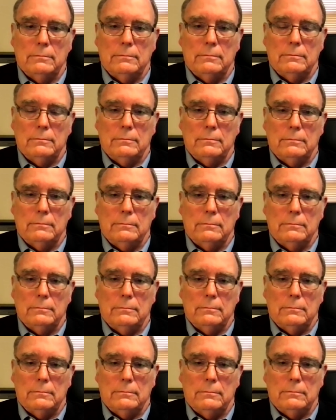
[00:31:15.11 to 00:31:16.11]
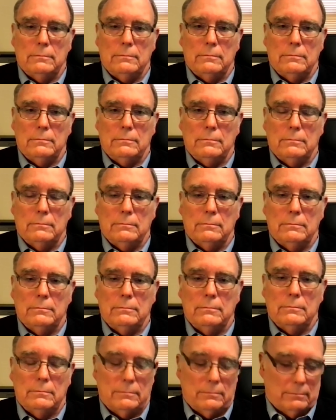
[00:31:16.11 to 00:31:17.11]

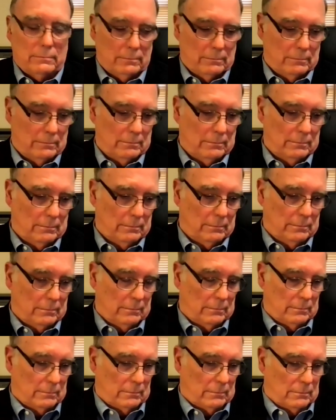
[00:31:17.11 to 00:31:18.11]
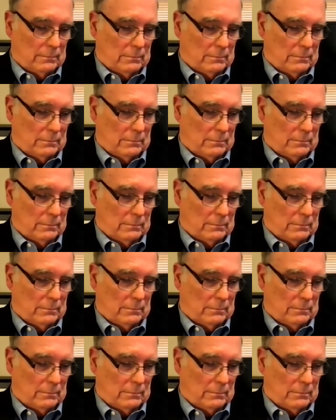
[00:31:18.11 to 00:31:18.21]
This person isn't speaking.